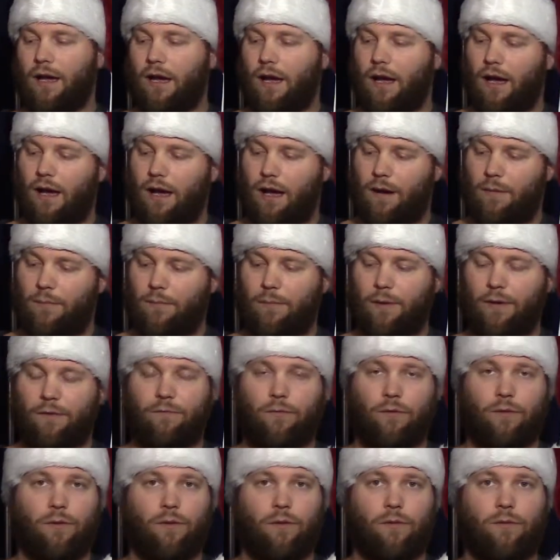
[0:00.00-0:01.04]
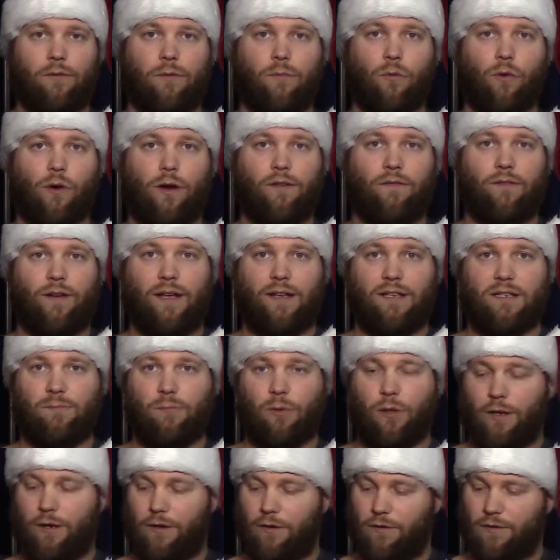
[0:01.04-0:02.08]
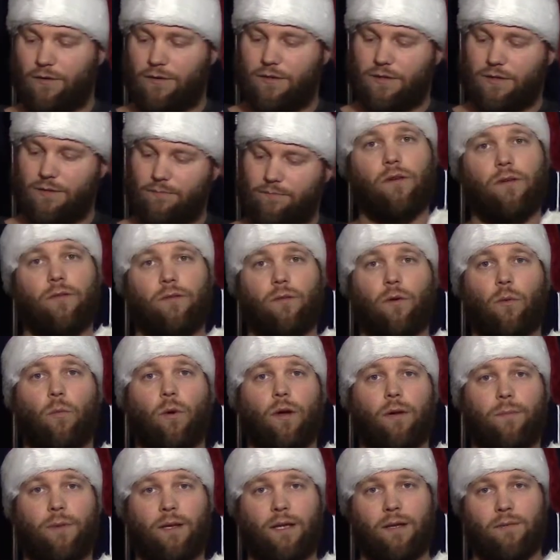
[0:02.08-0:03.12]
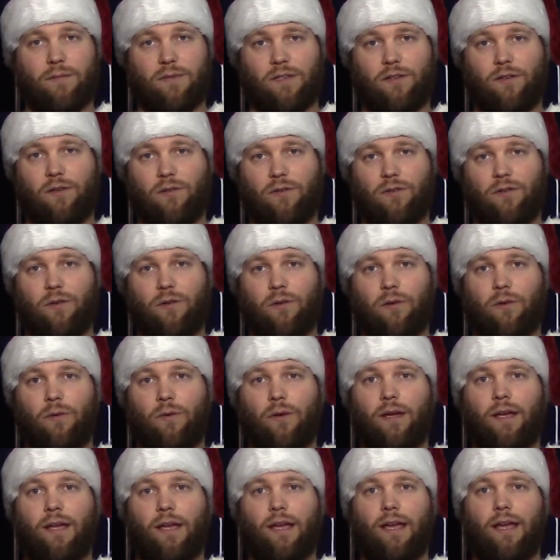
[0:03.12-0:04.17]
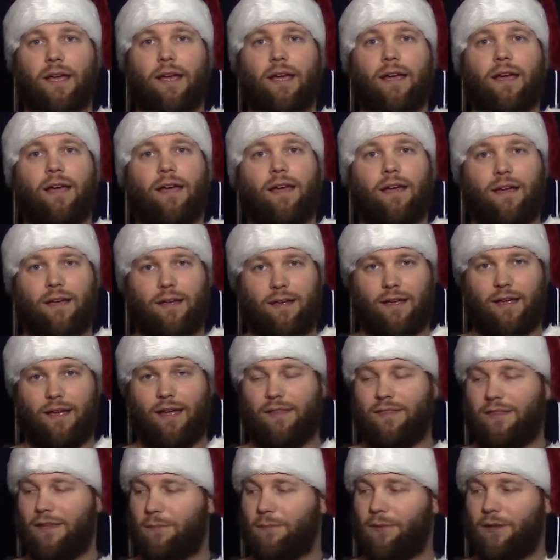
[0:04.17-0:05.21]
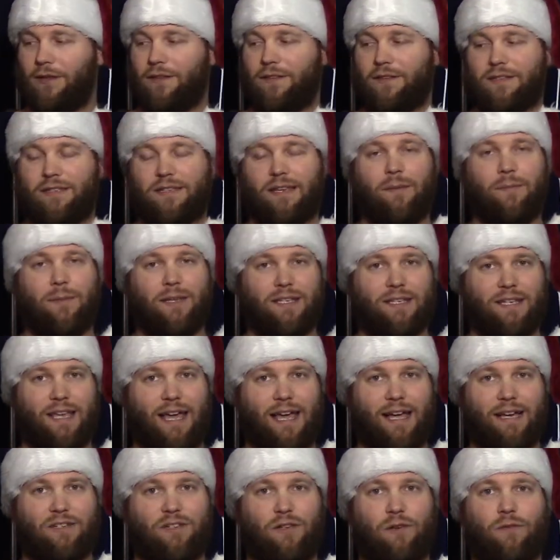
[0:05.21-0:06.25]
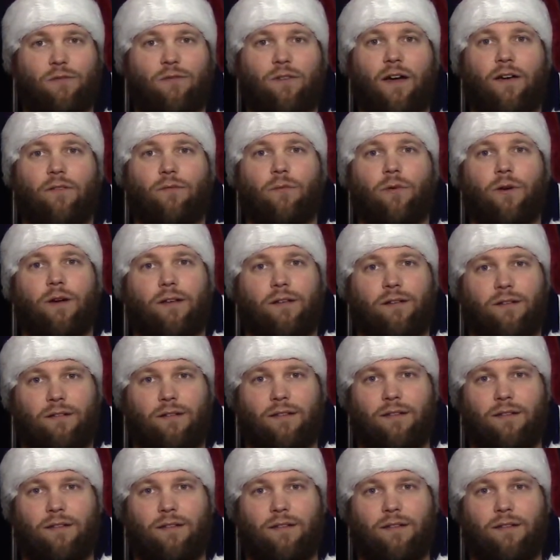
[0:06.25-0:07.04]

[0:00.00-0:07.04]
But for the more advanced players, the 1 becomes the new 2, and they play the same exact 2-5-1